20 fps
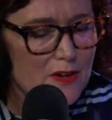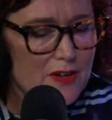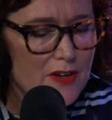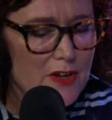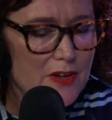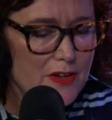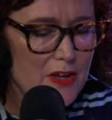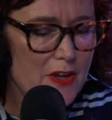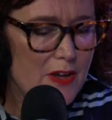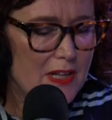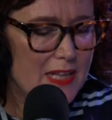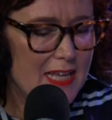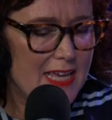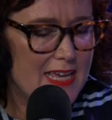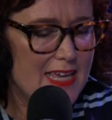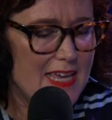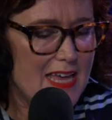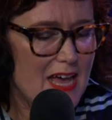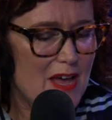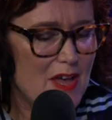
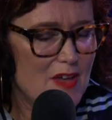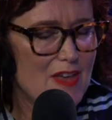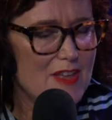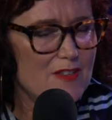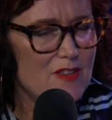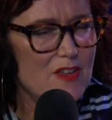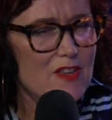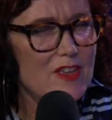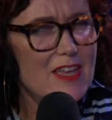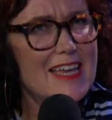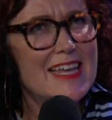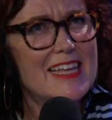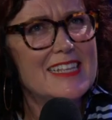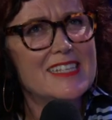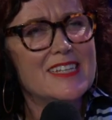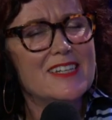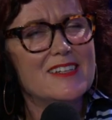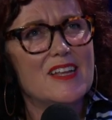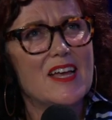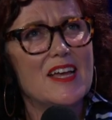Scott-Hurley,
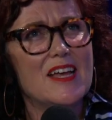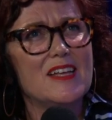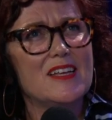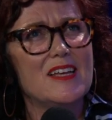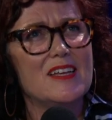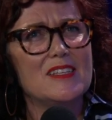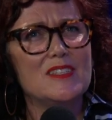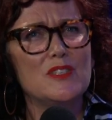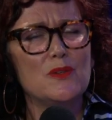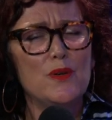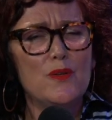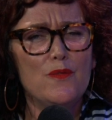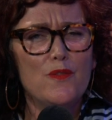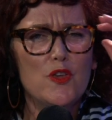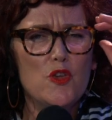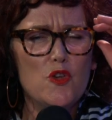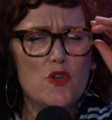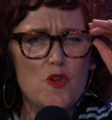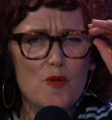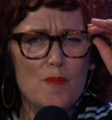is it sort of
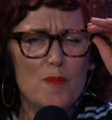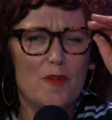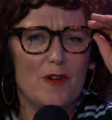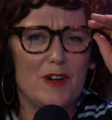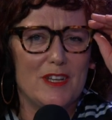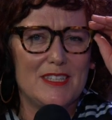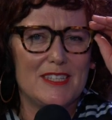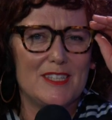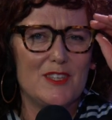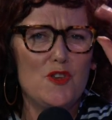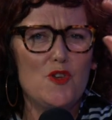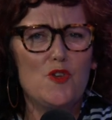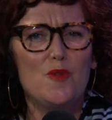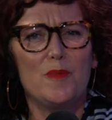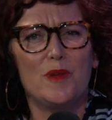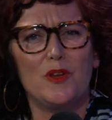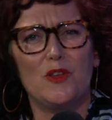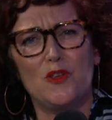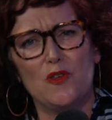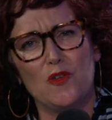hubris,
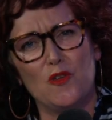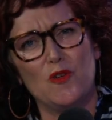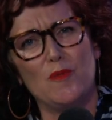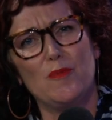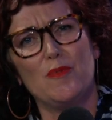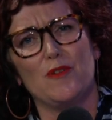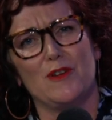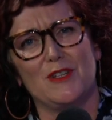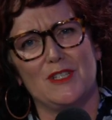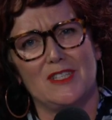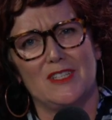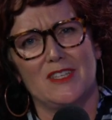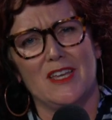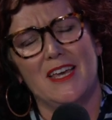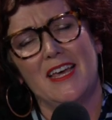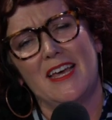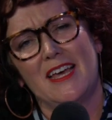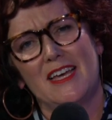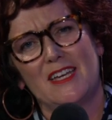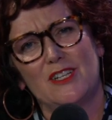human hubris,
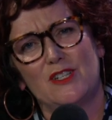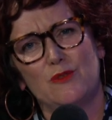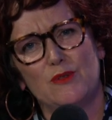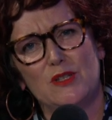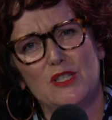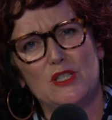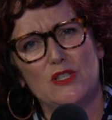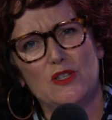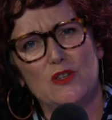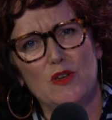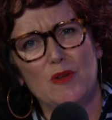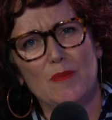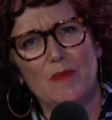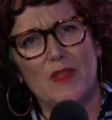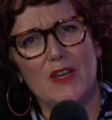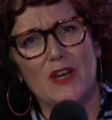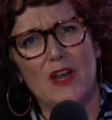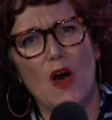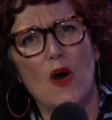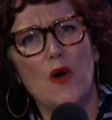to
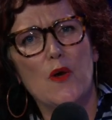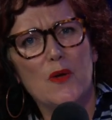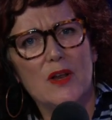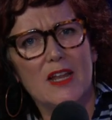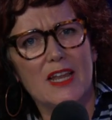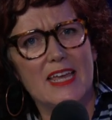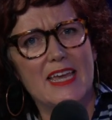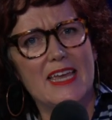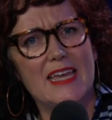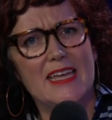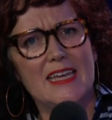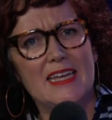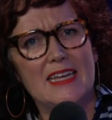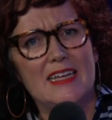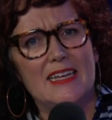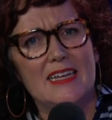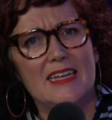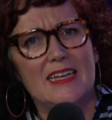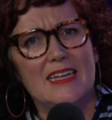assume that only